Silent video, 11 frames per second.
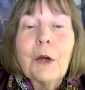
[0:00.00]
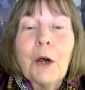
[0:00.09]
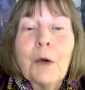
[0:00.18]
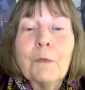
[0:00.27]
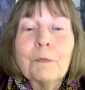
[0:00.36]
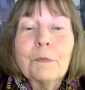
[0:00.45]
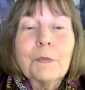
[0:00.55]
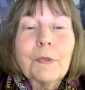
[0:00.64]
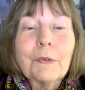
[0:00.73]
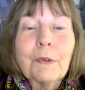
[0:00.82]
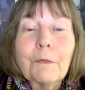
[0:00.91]
Um,
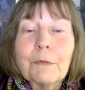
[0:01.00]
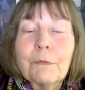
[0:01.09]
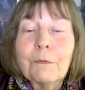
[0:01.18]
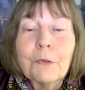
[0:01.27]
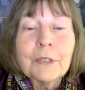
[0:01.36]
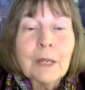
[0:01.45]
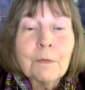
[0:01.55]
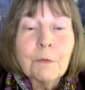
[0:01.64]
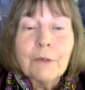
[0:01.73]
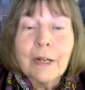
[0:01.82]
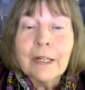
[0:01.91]
for
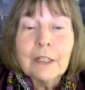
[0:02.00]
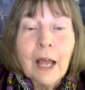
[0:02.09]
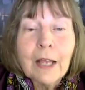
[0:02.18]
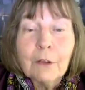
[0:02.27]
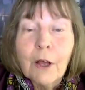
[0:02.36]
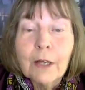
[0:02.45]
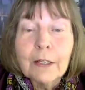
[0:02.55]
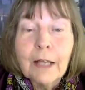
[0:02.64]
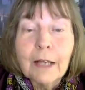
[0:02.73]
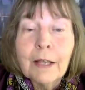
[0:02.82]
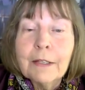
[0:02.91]
example, writing
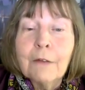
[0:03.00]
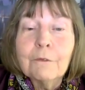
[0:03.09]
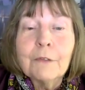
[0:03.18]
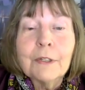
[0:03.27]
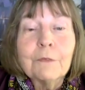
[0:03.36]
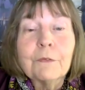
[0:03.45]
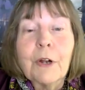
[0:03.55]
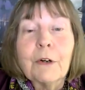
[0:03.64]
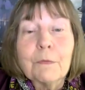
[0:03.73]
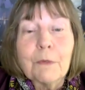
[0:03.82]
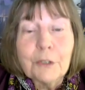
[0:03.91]
dialogue. I had not written
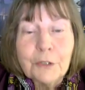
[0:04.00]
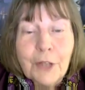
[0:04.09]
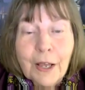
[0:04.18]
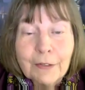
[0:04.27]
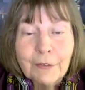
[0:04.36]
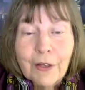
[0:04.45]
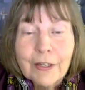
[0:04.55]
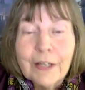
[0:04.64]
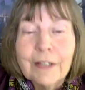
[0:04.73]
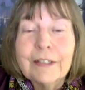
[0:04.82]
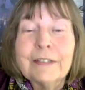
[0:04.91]
very much
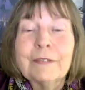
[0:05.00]
dialogue.